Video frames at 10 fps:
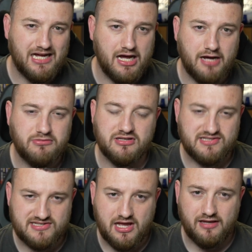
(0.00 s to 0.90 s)
I'm
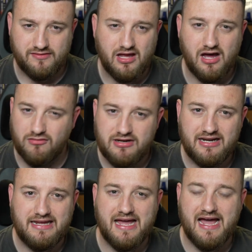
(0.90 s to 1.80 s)
concerned. I
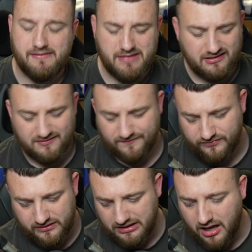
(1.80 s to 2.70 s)
really am. And
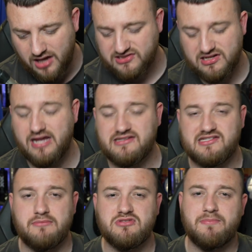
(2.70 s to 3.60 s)
last night
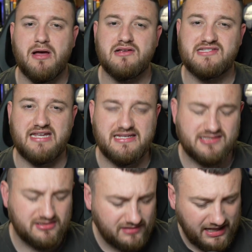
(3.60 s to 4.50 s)
sums up our
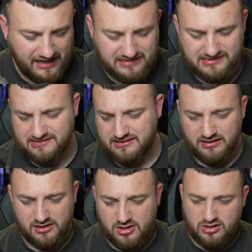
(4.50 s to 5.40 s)
season. It's
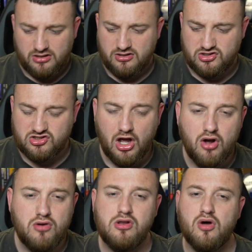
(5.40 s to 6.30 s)
so
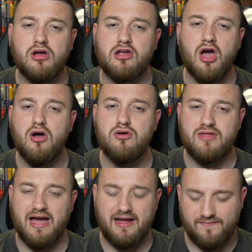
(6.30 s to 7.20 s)
long ago,
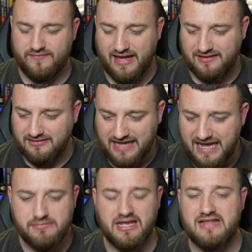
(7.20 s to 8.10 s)
that
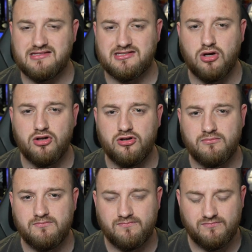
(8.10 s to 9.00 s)
game against
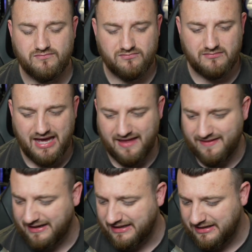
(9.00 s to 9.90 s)
Tottenham and
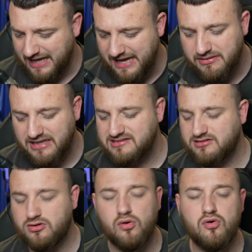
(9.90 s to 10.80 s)
that game
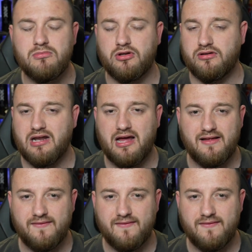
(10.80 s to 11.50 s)
against Dortmund, like,